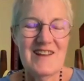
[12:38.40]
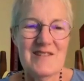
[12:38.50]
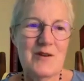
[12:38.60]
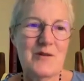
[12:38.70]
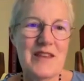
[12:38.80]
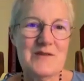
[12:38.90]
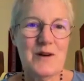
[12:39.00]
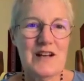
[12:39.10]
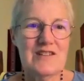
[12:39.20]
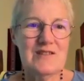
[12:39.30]
So that's what
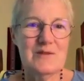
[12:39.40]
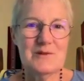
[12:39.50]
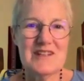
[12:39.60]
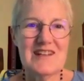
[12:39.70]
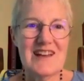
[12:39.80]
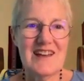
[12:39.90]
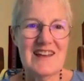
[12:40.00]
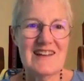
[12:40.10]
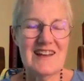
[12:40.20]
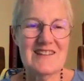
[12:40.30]
we're going to do
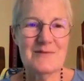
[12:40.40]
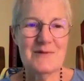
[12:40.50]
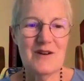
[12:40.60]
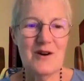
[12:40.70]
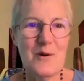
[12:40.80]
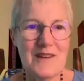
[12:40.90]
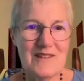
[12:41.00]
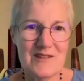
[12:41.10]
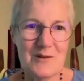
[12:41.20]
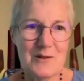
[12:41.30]
tonight, as we
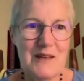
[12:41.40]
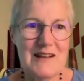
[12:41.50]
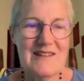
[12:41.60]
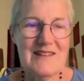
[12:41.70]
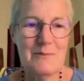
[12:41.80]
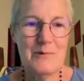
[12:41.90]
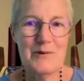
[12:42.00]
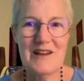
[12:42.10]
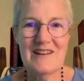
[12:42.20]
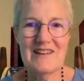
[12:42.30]
always do in Medicine
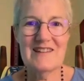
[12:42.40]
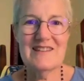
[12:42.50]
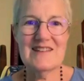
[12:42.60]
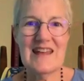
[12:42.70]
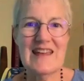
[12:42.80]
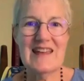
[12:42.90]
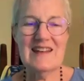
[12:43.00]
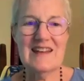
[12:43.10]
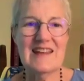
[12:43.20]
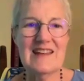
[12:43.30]
Buddha, is
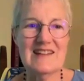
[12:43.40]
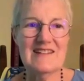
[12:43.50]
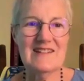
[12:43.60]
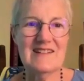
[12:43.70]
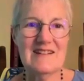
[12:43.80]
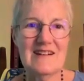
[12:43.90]
taking in,